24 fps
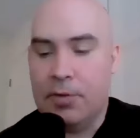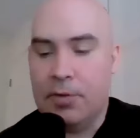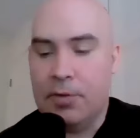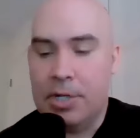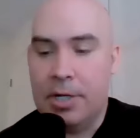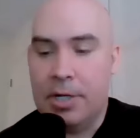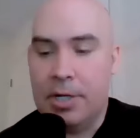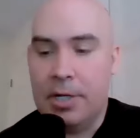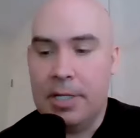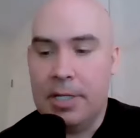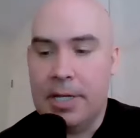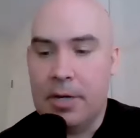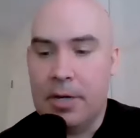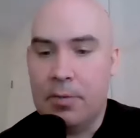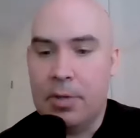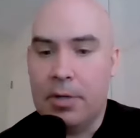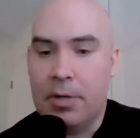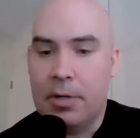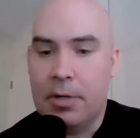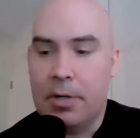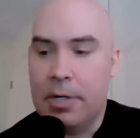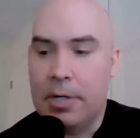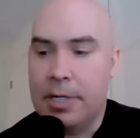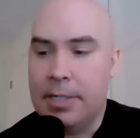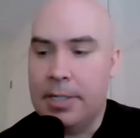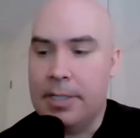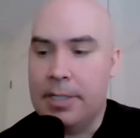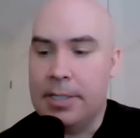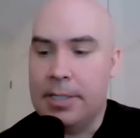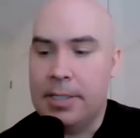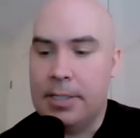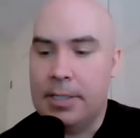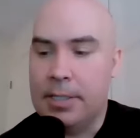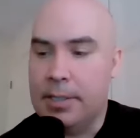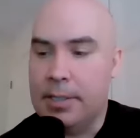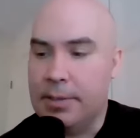for sharing that with our
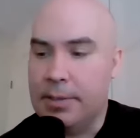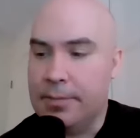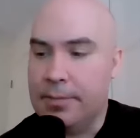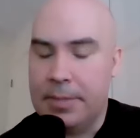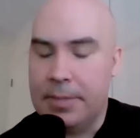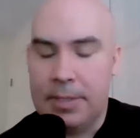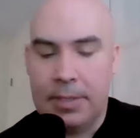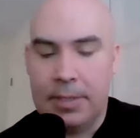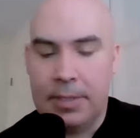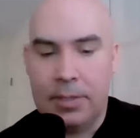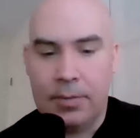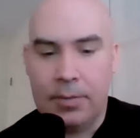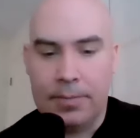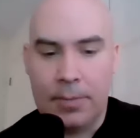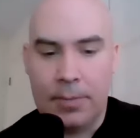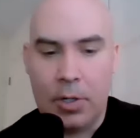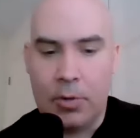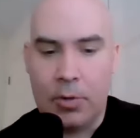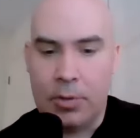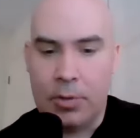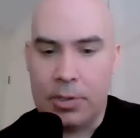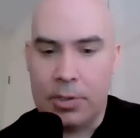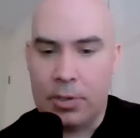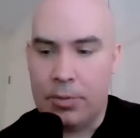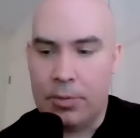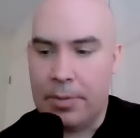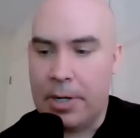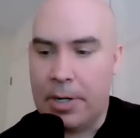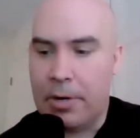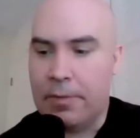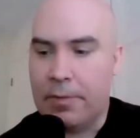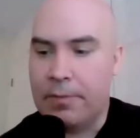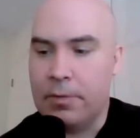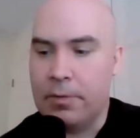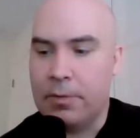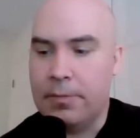audience. It's always so
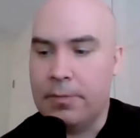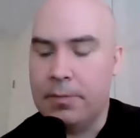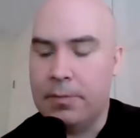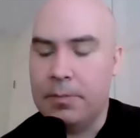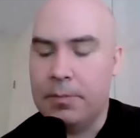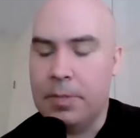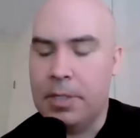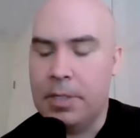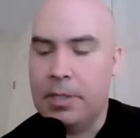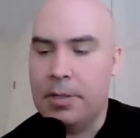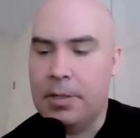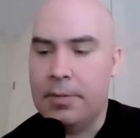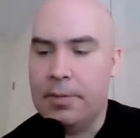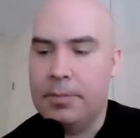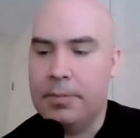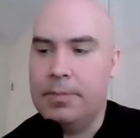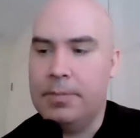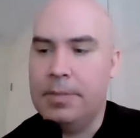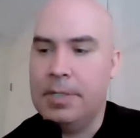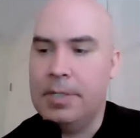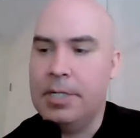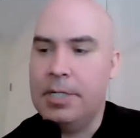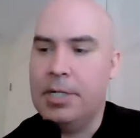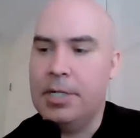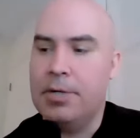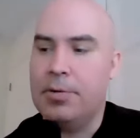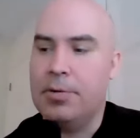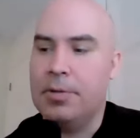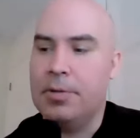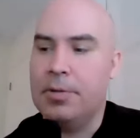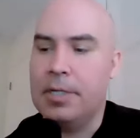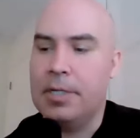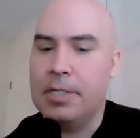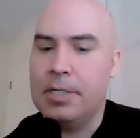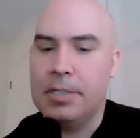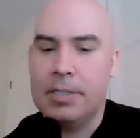powerful to hear
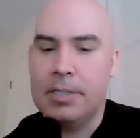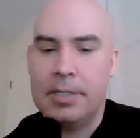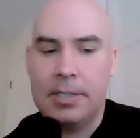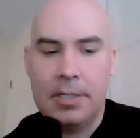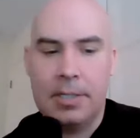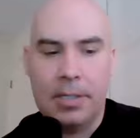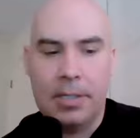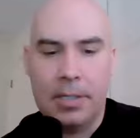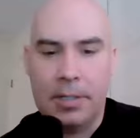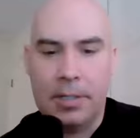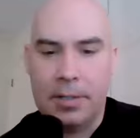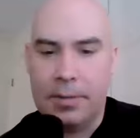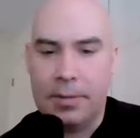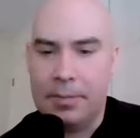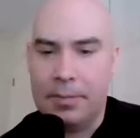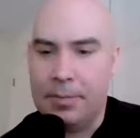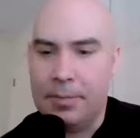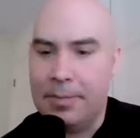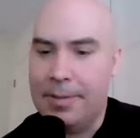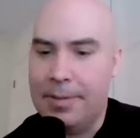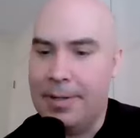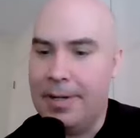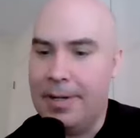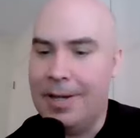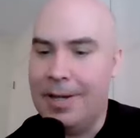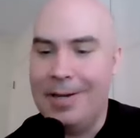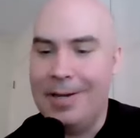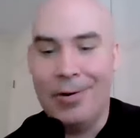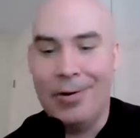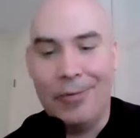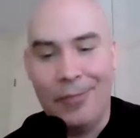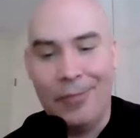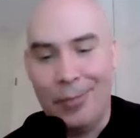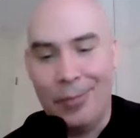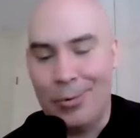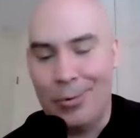things in
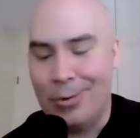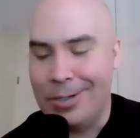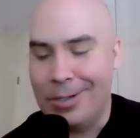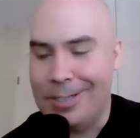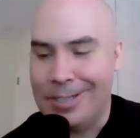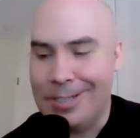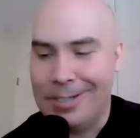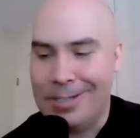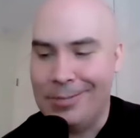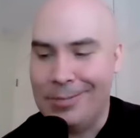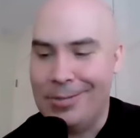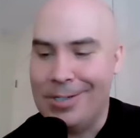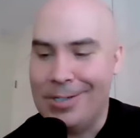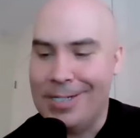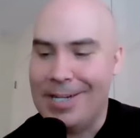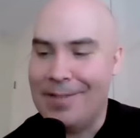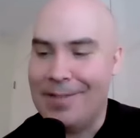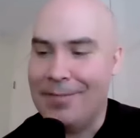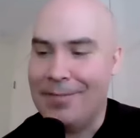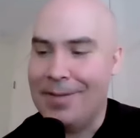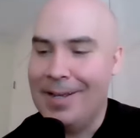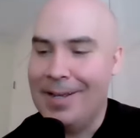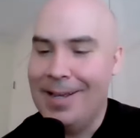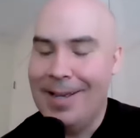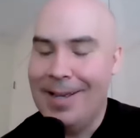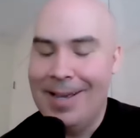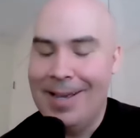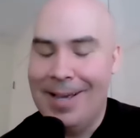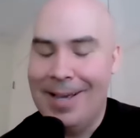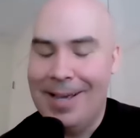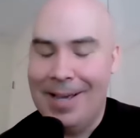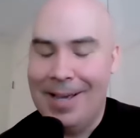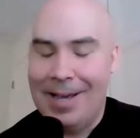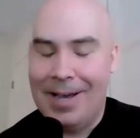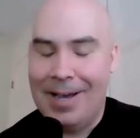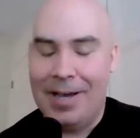your voice. You just have
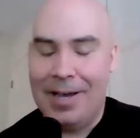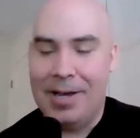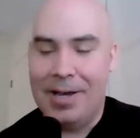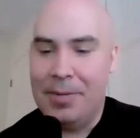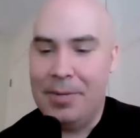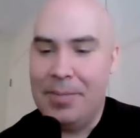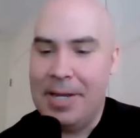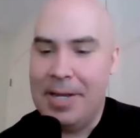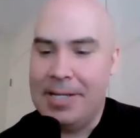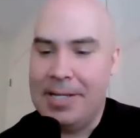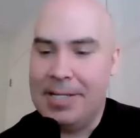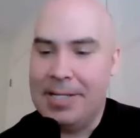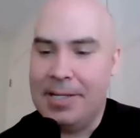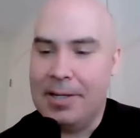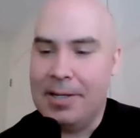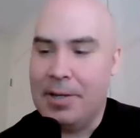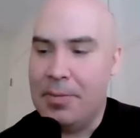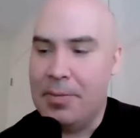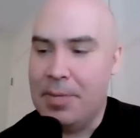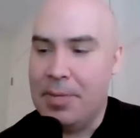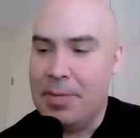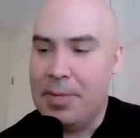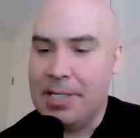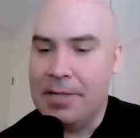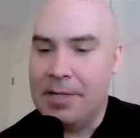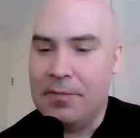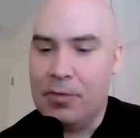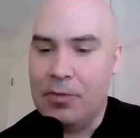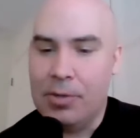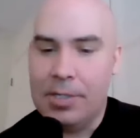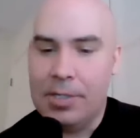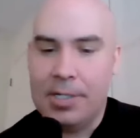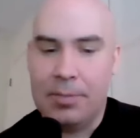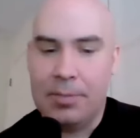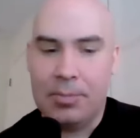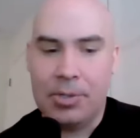an amazing, amazing
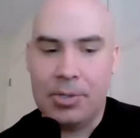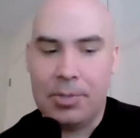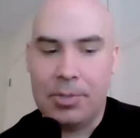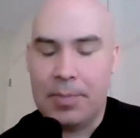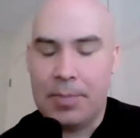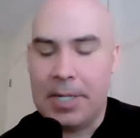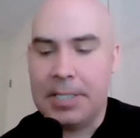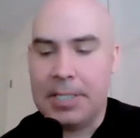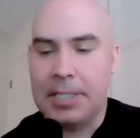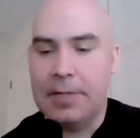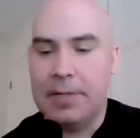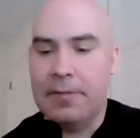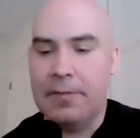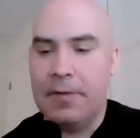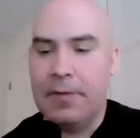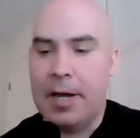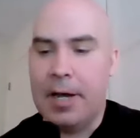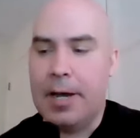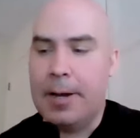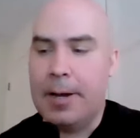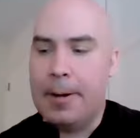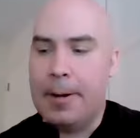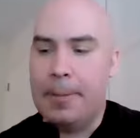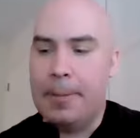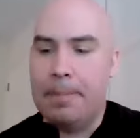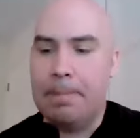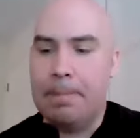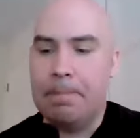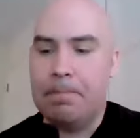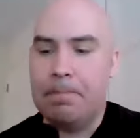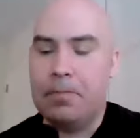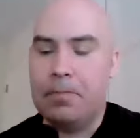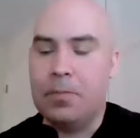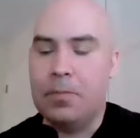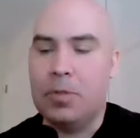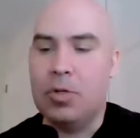voice and perspective. So
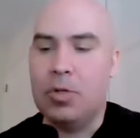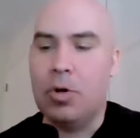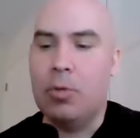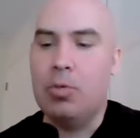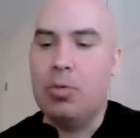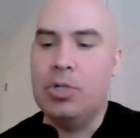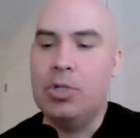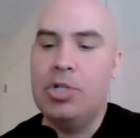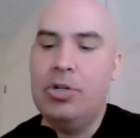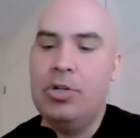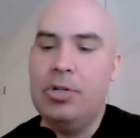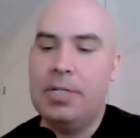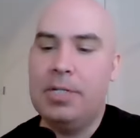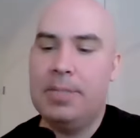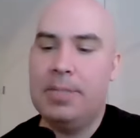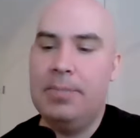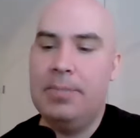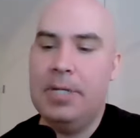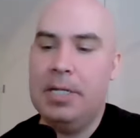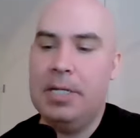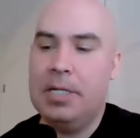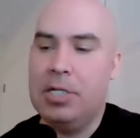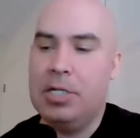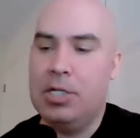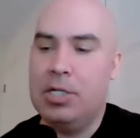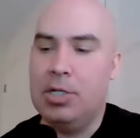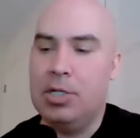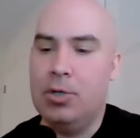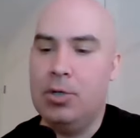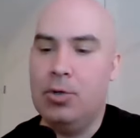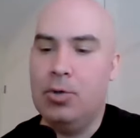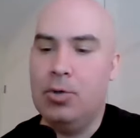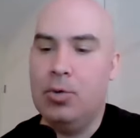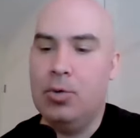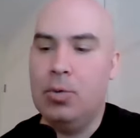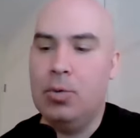I want you to speak
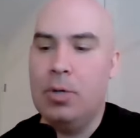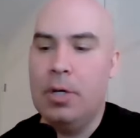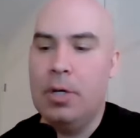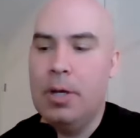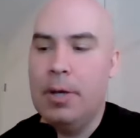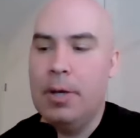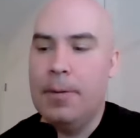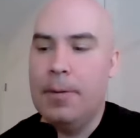to,